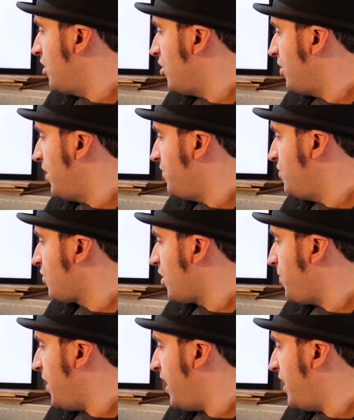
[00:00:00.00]
you know, if you've
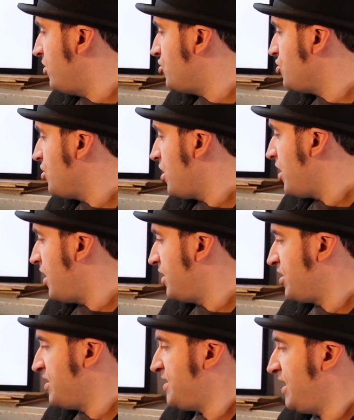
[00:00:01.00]
got a page
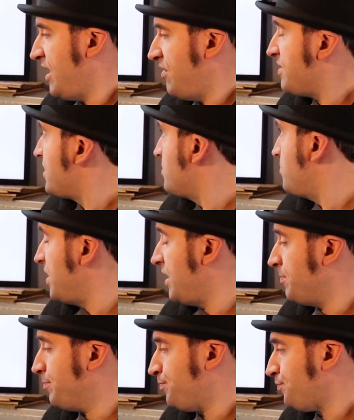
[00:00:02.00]
And you can see here it says
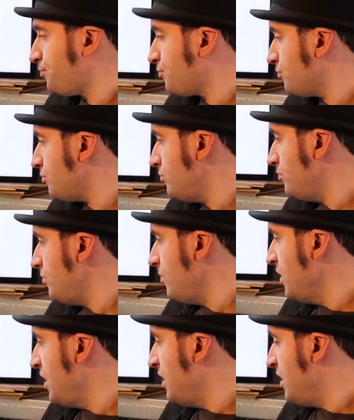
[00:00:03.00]
beam.
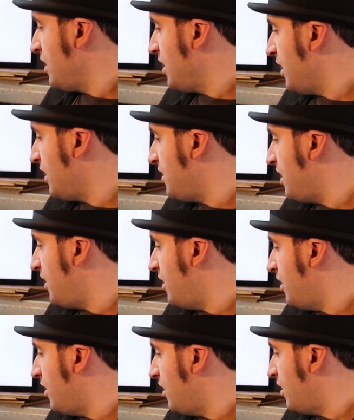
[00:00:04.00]
And
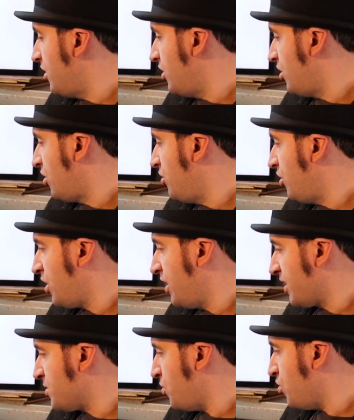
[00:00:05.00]
then you
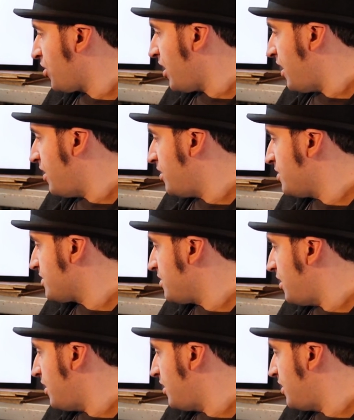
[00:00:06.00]
can export that,
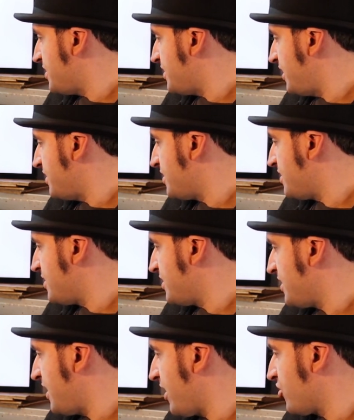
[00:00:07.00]
let's say,
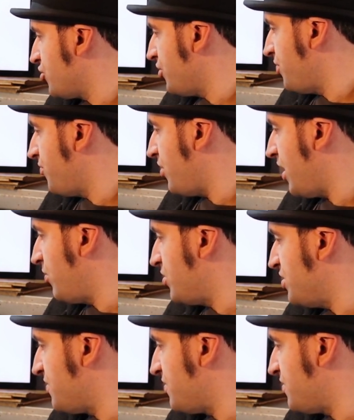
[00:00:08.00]
selection, right,